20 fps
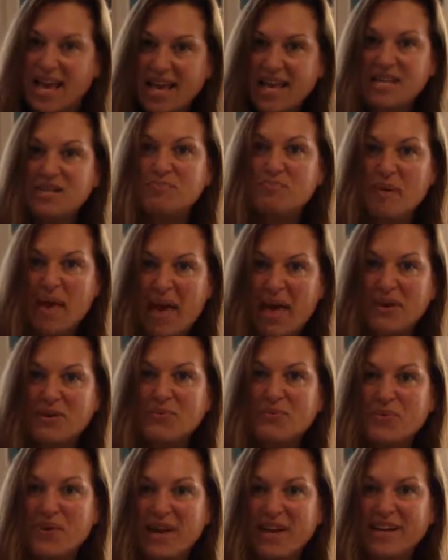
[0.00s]
is batter
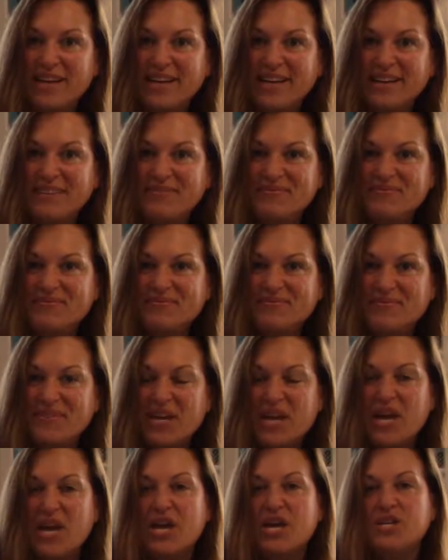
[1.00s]
ready.
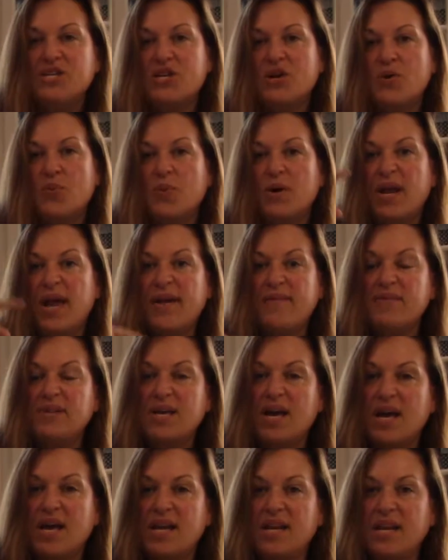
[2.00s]
So what I've
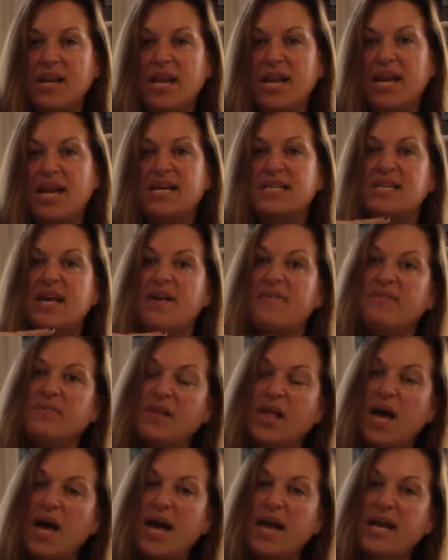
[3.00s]
done is I've
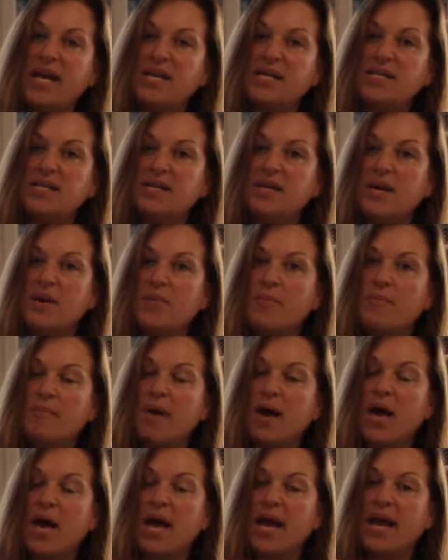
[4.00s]
lined
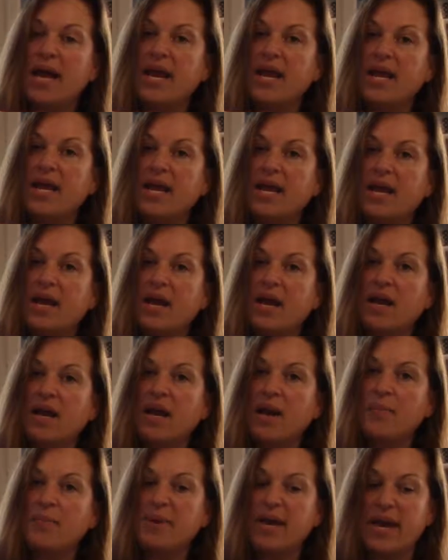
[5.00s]
my
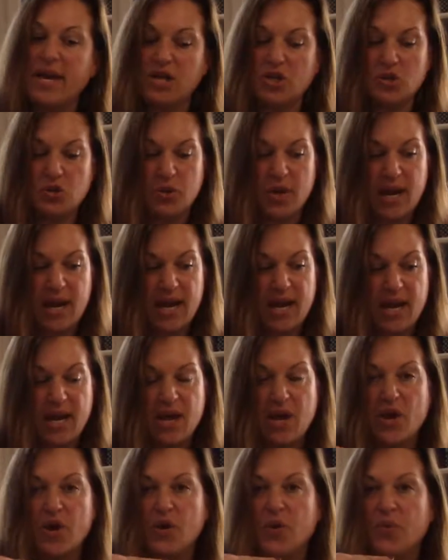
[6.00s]
cupcake tray
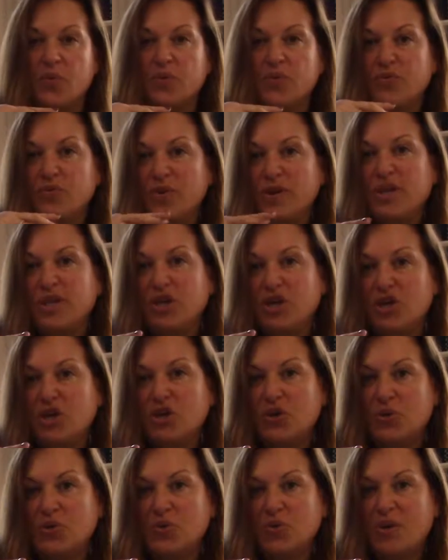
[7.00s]
with really
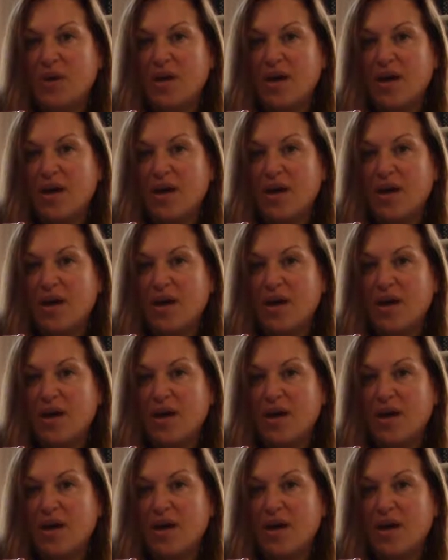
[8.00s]
cute